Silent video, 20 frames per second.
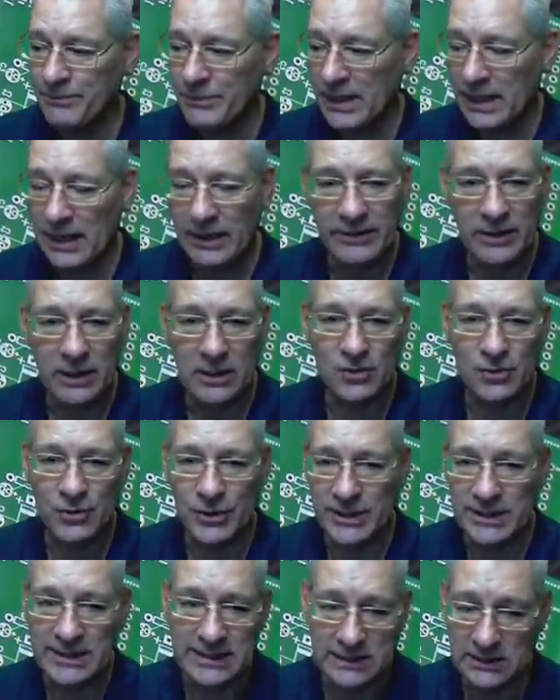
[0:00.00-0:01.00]
And the answer
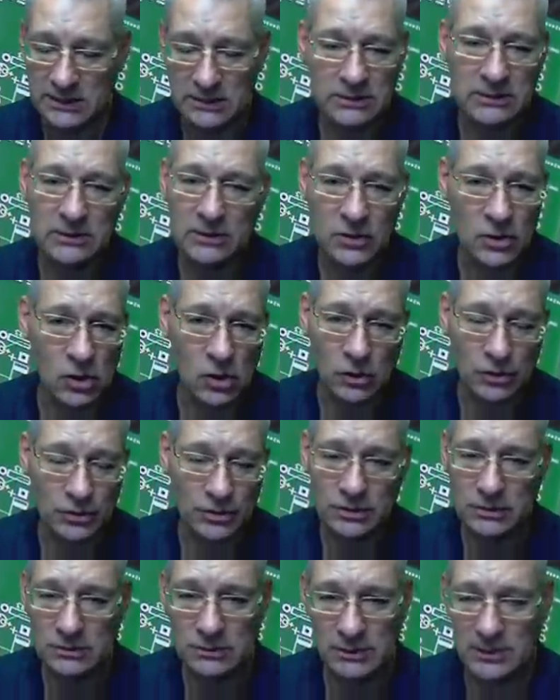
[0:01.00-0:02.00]
is not.
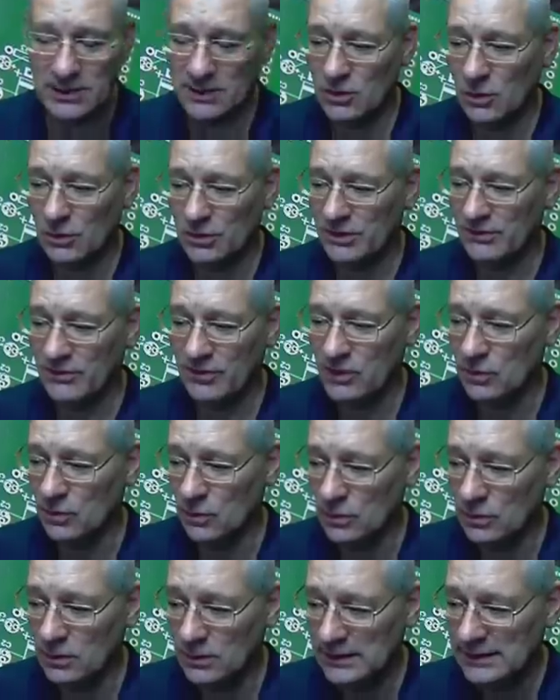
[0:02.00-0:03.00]
It's not difficult.
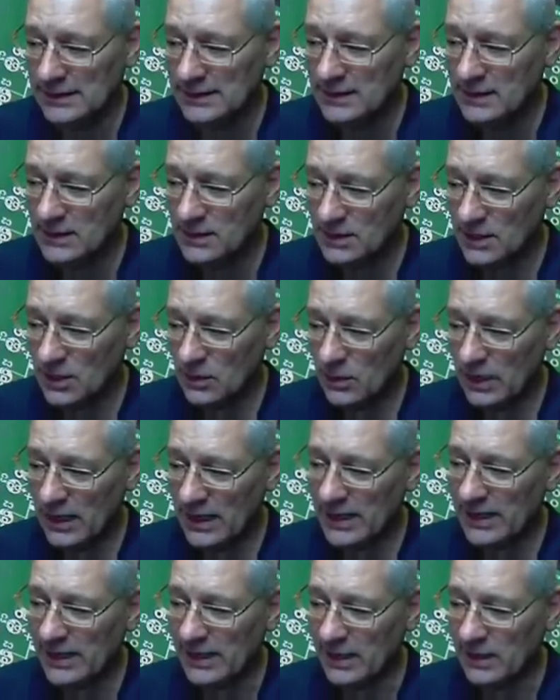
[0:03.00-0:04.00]
So
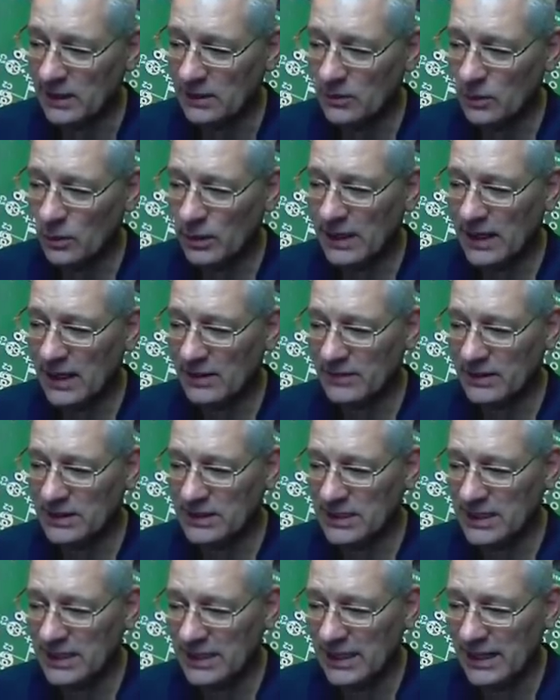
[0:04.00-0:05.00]
here we have a
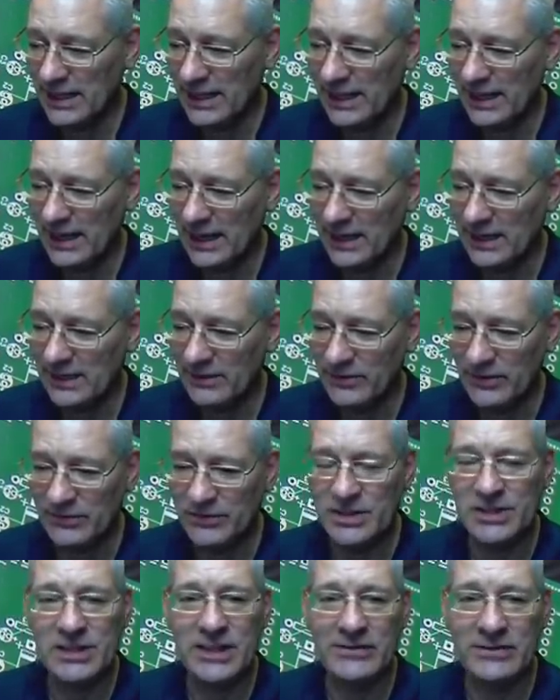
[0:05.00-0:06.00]
TEA
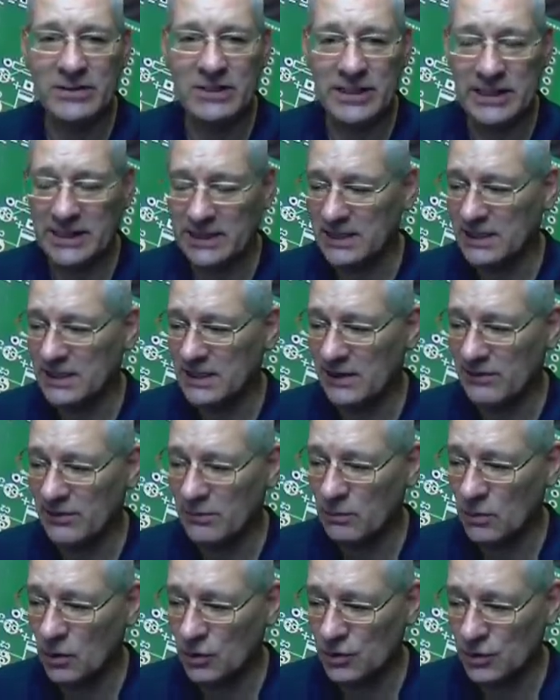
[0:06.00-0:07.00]
5767
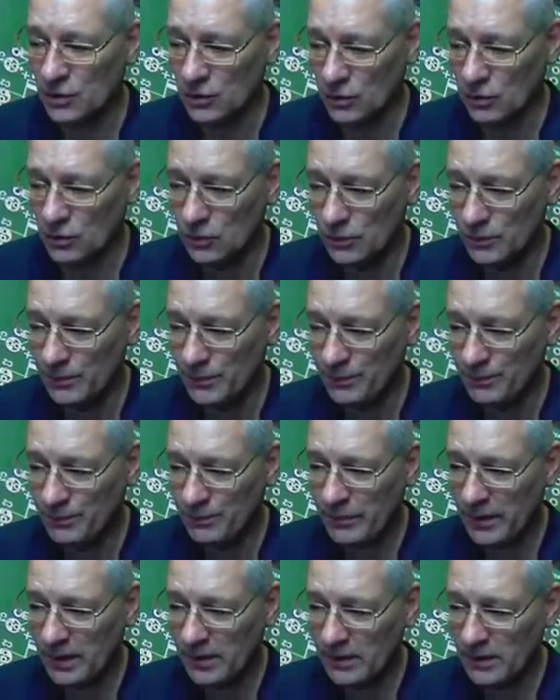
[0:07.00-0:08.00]
module
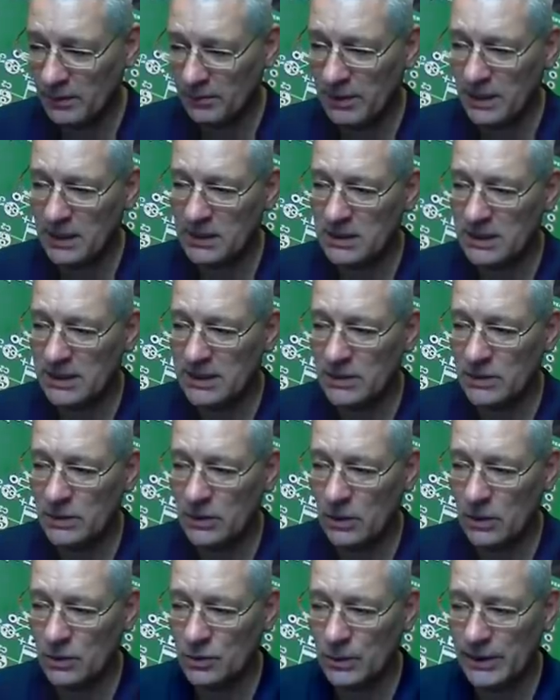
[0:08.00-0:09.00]
that plugs into an
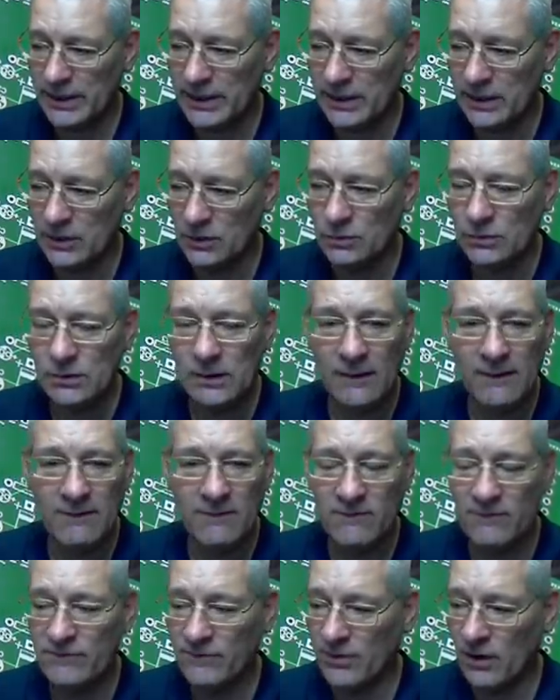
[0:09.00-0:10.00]
Arduino
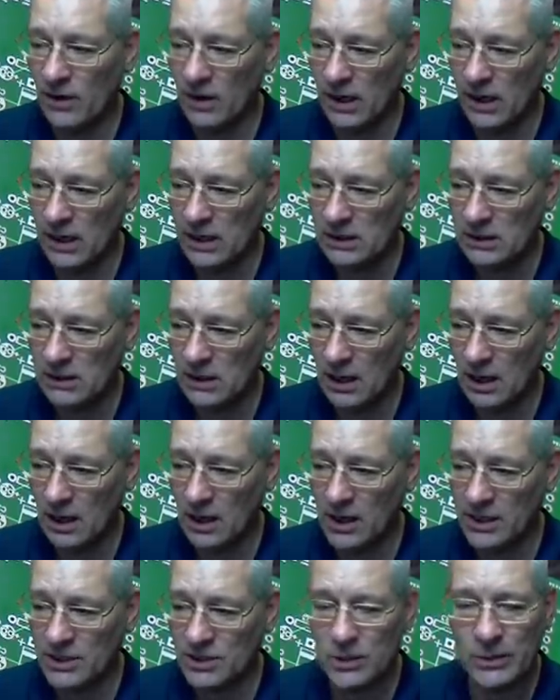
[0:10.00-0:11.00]
via
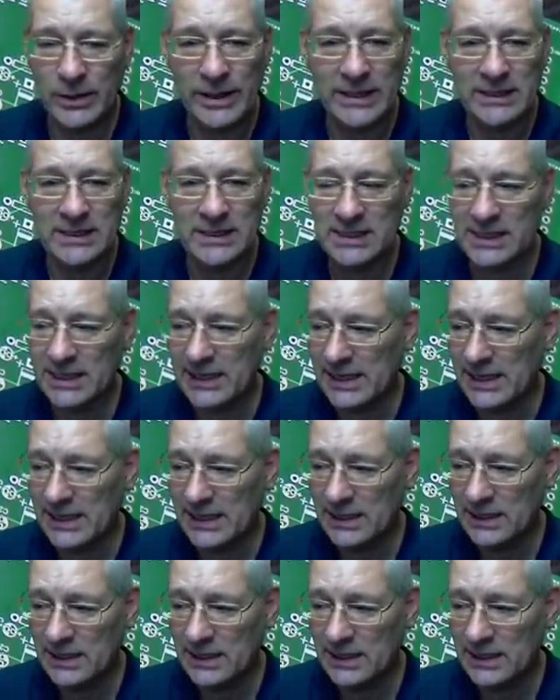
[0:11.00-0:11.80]
I squared C.